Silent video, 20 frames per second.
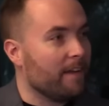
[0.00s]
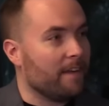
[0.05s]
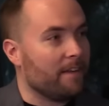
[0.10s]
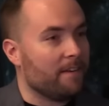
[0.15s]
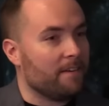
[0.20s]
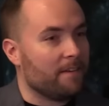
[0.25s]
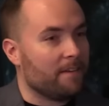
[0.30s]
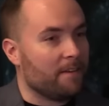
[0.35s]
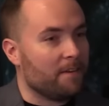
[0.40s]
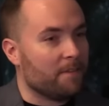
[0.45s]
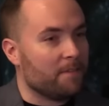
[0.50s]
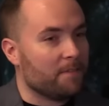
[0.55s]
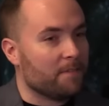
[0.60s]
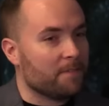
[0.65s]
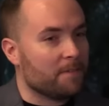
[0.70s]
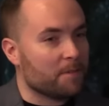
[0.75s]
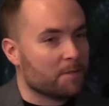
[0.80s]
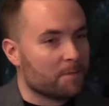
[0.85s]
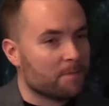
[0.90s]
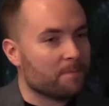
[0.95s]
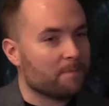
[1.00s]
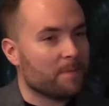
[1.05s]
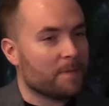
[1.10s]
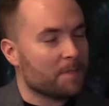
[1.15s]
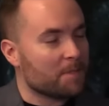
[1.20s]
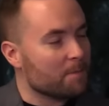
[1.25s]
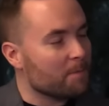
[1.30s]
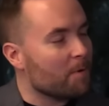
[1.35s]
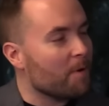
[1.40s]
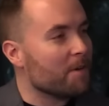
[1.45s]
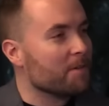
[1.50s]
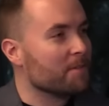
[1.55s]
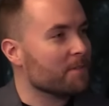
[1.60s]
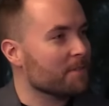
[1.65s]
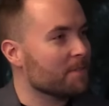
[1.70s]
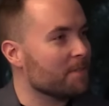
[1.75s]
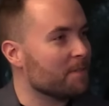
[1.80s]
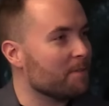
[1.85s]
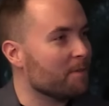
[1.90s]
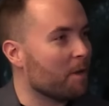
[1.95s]
And there's been some
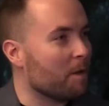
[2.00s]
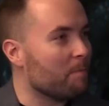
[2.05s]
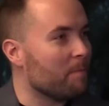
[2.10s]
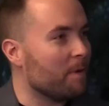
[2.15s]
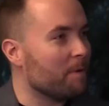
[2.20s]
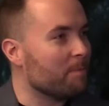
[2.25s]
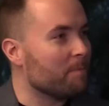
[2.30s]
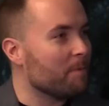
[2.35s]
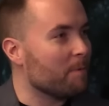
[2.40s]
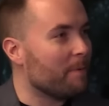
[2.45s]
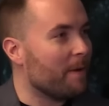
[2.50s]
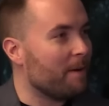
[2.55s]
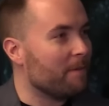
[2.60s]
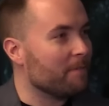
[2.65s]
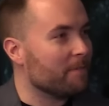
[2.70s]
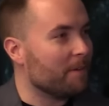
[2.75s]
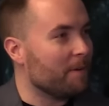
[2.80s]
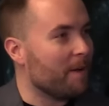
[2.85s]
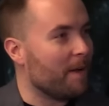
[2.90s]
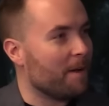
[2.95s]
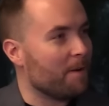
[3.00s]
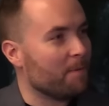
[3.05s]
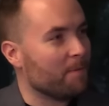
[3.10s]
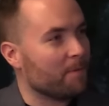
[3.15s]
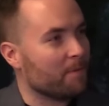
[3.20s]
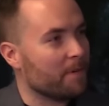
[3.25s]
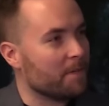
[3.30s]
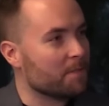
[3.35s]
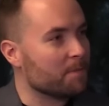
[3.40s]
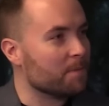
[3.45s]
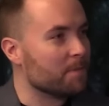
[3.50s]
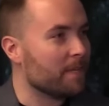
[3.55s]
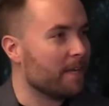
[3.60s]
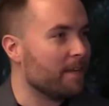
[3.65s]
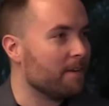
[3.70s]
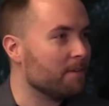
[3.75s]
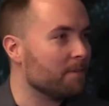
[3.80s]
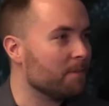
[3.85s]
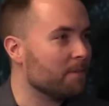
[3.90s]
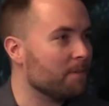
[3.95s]
questions that have come up about how the race was
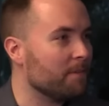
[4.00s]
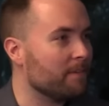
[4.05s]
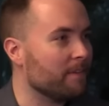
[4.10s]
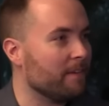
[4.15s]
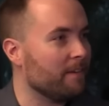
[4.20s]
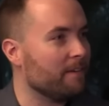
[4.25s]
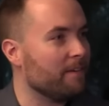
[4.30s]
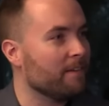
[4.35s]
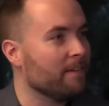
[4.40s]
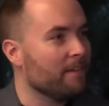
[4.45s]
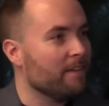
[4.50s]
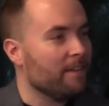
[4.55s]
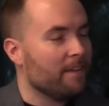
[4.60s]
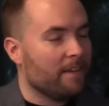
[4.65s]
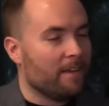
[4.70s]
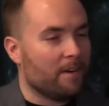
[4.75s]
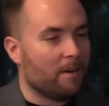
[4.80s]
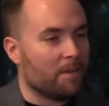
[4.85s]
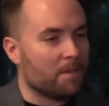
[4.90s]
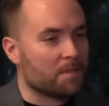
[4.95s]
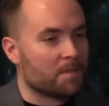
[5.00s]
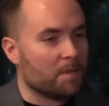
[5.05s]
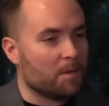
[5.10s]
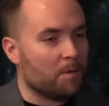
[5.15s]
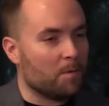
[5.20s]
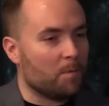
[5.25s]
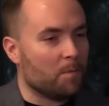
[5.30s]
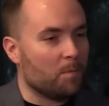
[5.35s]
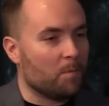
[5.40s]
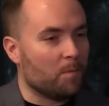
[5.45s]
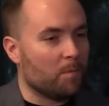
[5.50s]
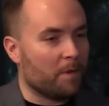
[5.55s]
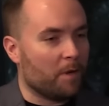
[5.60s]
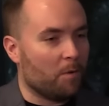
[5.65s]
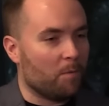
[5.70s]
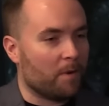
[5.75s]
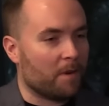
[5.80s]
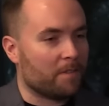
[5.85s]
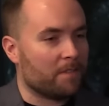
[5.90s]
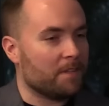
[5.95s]
handled and also
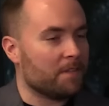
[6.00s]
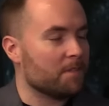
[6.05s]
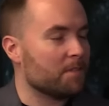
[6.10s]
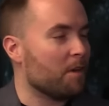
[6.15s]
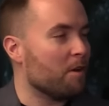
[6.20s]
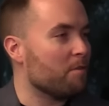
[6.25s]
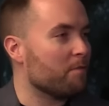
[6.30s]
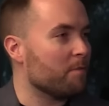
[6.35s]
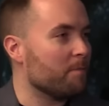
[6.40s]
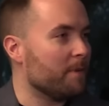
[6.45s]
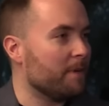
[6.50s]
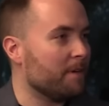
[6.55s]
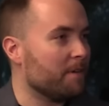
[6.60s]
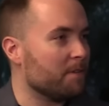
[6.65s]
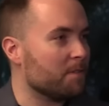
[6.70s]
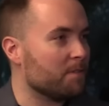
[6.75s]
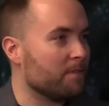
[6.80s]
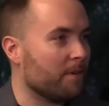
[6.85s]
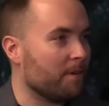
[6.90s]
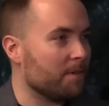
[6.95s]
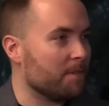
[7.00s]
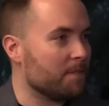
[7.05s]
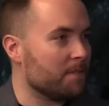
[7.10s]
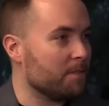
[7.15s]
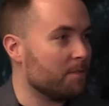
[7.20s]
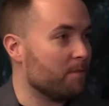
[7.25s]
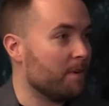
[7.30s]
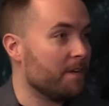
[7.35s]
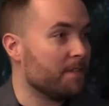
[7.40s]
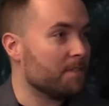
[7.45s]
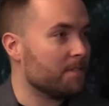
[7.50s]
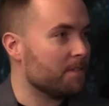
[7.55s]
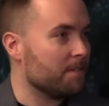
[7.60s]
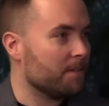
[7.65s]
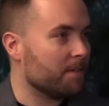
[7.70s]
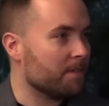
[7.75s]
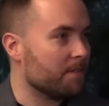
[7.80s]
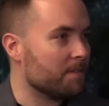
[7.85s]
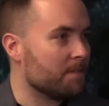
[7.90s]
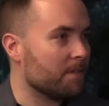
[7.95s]
where things go from here as far as these races are
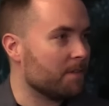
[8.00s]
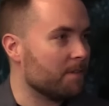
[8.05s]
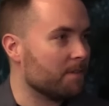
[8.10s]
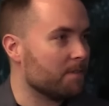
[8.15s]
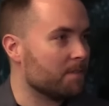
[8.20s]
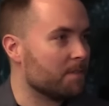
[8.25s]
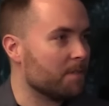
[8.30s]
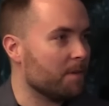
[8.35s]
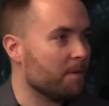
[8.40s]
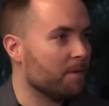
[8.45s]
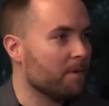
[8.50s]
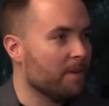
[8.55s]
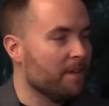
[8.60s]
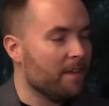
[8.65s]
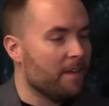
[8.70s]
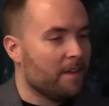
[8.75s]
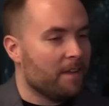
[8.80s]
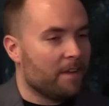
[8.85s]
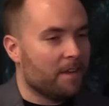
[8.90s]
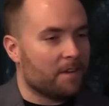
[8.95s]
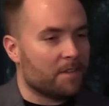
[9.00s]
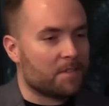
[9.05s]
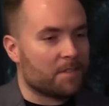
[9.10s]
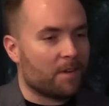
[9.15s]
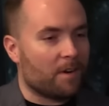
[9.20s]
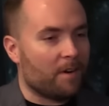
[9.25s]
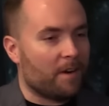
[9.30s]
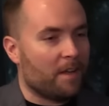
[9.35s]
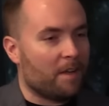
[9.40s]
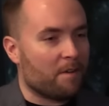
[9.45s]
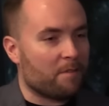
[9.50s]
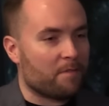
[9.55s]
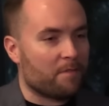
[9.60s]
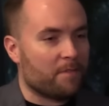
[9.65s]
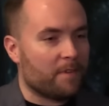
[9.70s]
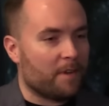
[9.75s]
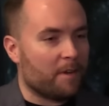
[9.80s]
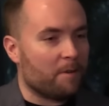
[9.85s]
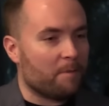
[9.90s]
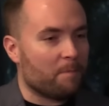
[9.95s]
concerned. So to start off,
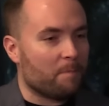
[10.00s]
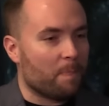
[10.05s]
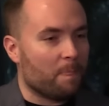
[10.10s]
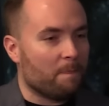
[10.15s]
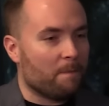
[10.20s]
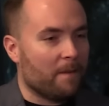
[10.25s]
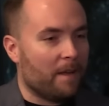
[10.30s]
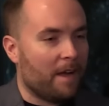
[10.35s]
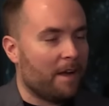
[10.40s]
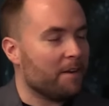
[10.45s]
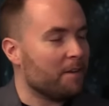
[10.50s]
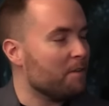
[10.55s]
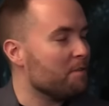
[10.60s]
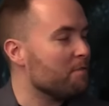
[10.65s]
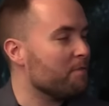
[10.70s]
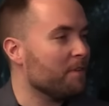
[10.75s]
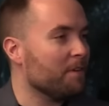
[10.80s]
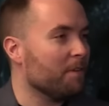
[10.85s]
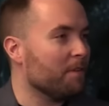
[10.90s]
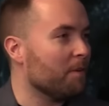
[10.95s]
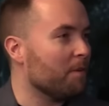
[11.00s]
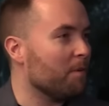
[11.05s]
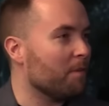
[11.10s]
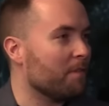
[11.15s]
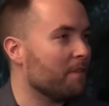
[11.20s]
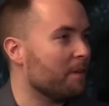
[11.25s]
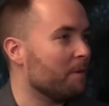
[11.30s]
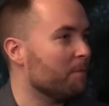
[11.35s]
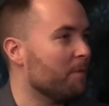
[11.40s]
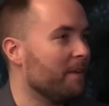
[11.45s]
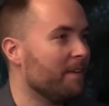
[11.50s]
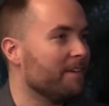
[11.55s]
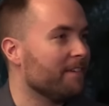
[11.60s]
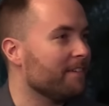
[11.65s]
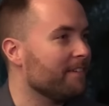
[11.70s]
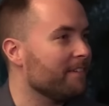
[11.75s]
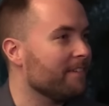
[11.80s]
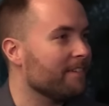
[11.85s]
how do you feel the whole thing went?